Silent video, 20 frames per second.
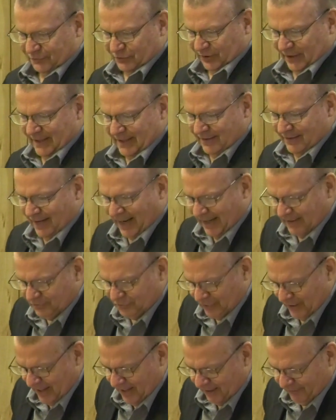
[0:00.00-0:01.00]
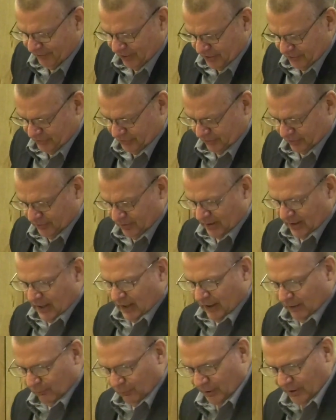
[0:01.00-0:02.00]
seen thy salvation,
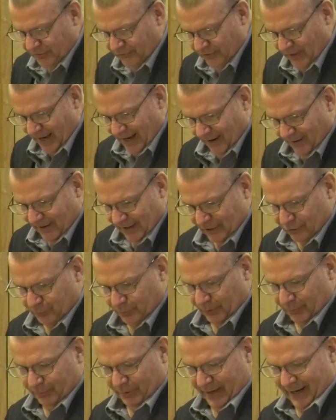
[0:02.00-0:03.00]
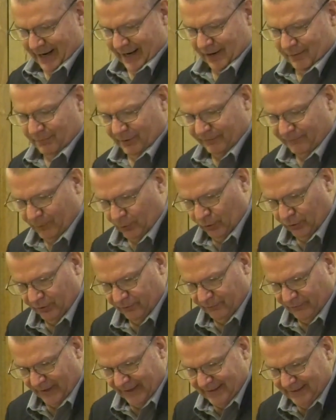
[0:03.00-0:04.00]
which thou hast prepared before the
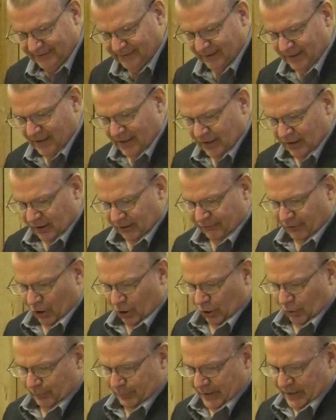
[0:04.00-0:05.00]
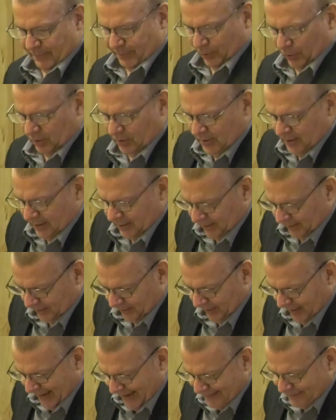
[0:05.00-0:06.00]
face of all people, a
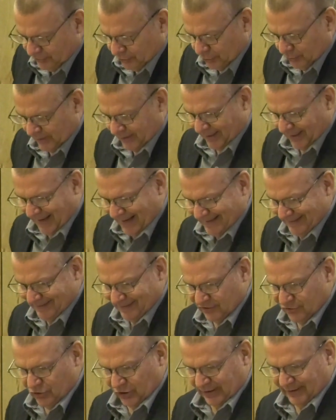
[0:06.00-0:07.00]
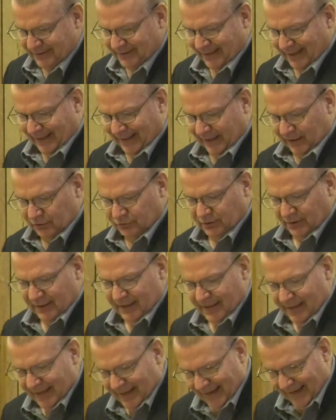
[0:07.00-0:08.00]
light to enlighten the Gentiles
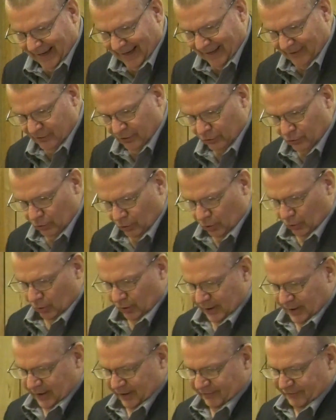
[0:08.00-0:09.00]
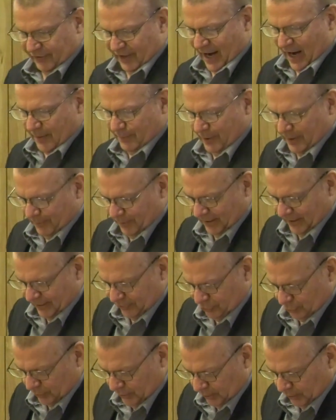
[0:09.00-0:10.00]
and the glory of thy people
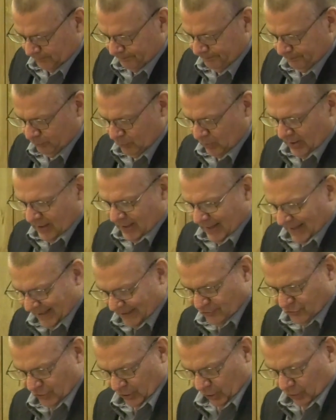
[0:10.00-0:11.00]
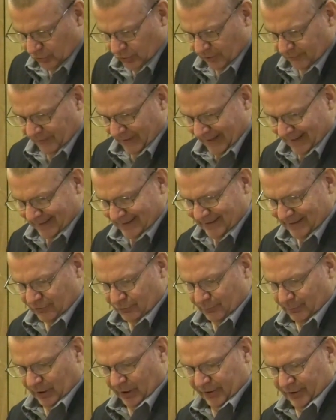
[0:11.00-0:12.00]
Israel. And Joseph and his
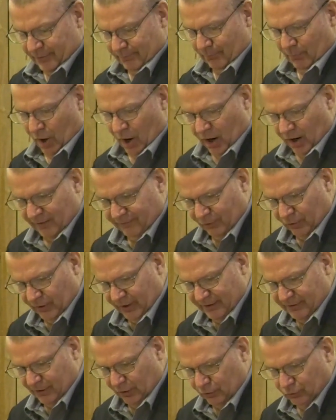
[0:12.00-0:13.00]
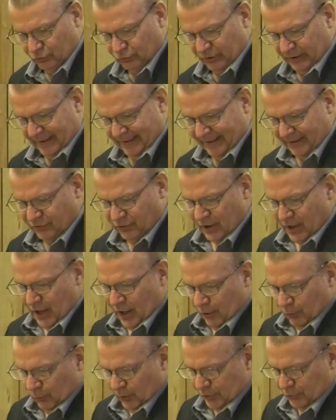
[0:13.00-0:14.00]
mother marveled at those things
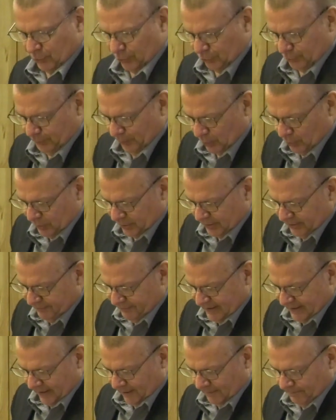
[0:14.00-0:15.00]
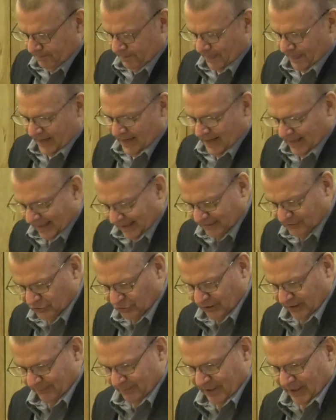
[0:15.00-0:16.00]
which were spoken of him. And
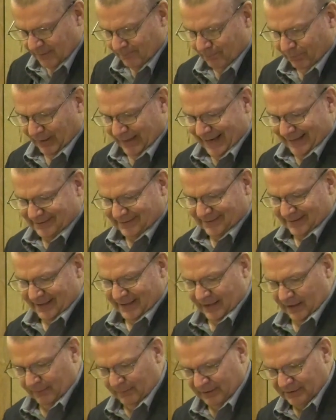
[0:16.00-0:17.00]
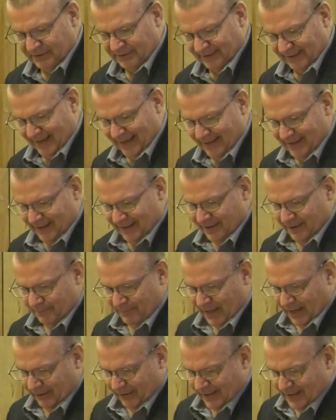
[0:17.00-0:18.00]
Simeon blessed them and said unto
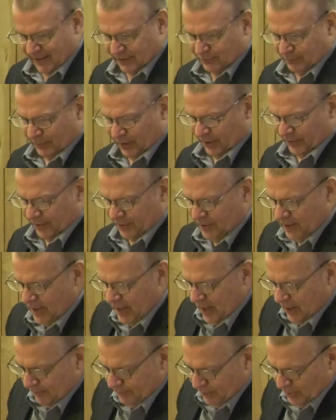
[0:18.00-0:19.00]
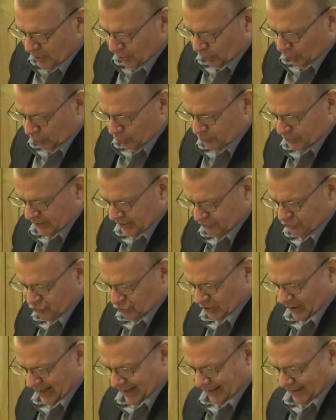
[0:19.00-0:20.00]
Mary his mother, Behold, this
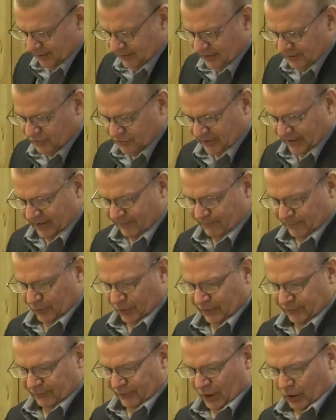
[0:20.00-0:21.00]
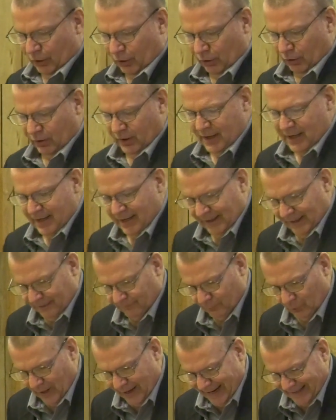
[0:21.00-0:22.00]
child is set for the fall
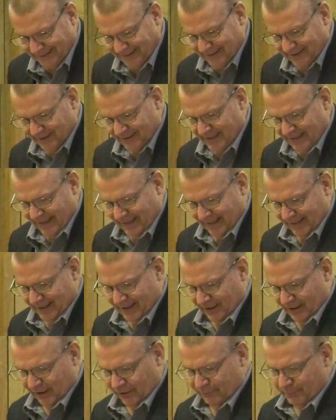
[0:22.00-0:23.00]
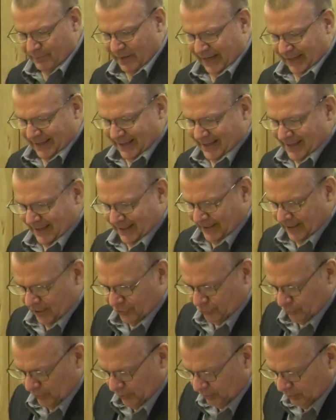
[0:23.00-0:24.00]
and rising again of many in
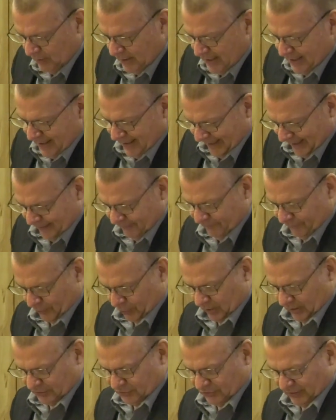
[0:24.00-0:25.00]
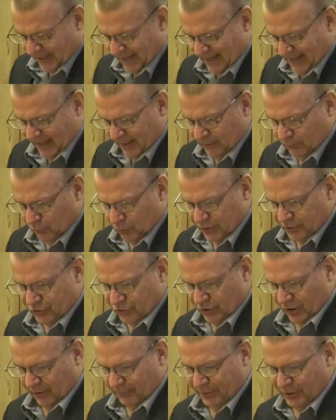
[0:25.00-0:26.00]
Israel, and for a sign which
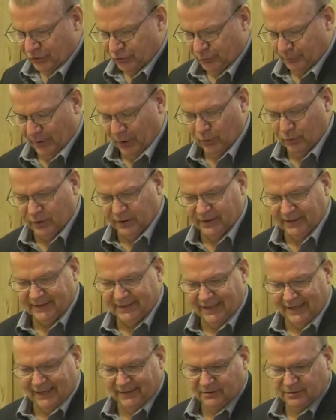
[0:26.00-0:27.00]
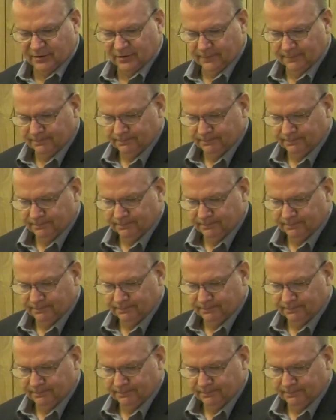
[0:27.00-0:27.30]
shall be spoken against